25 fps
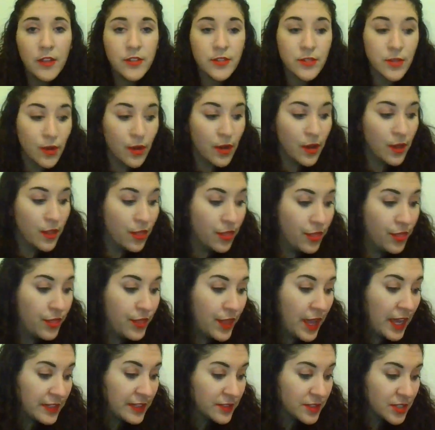So
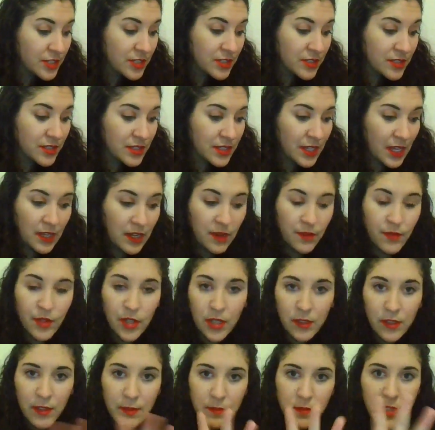that's just kind of
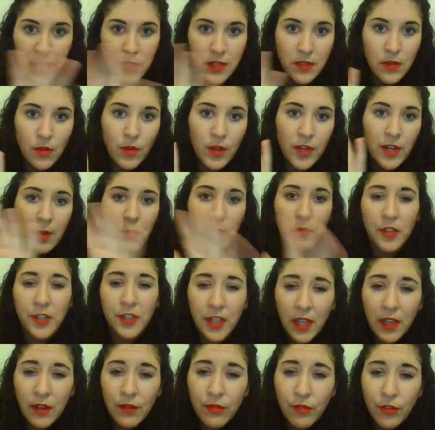a glimpse into what I'm
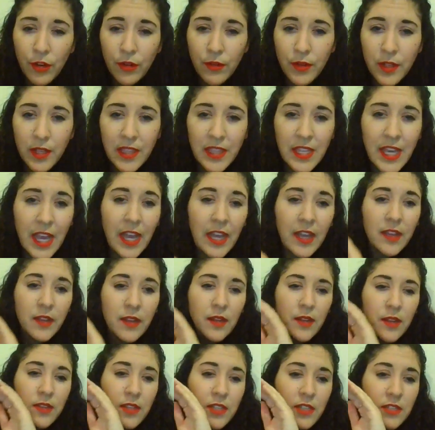looking for with
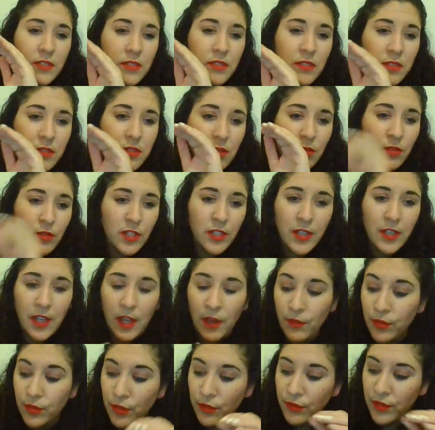that. This is a really
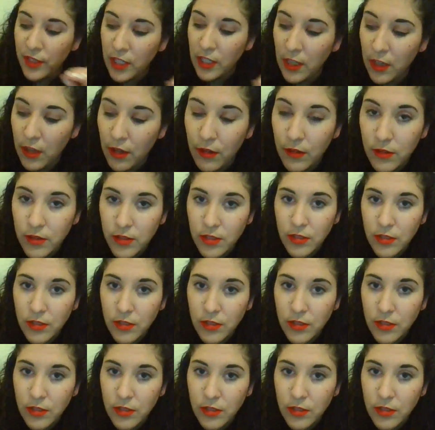helpful video